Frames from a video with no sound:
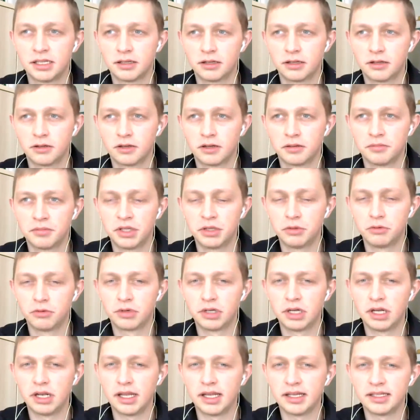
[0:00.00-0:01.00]

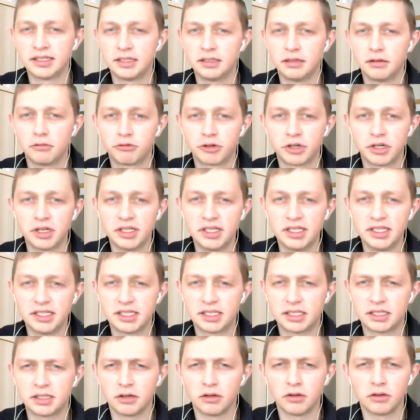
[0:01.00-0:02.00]

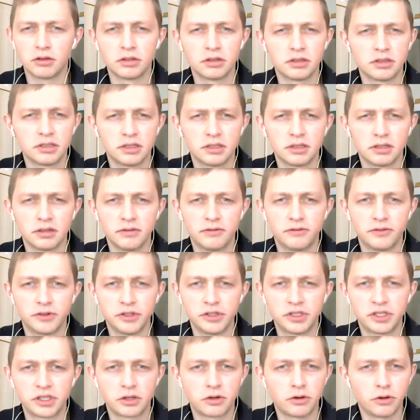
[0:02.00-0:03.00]
Released on the
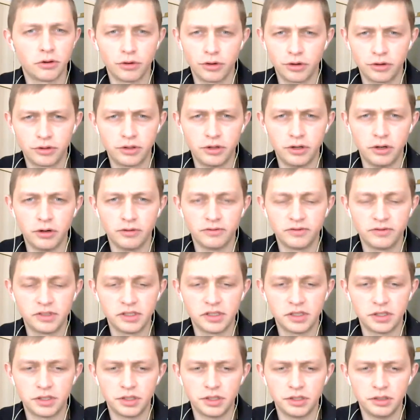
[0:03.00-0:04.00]
first quarter of
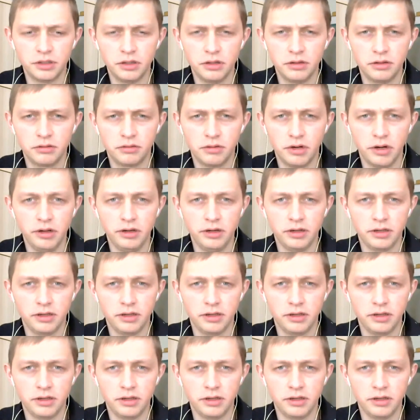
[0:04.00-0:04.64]
this year, right?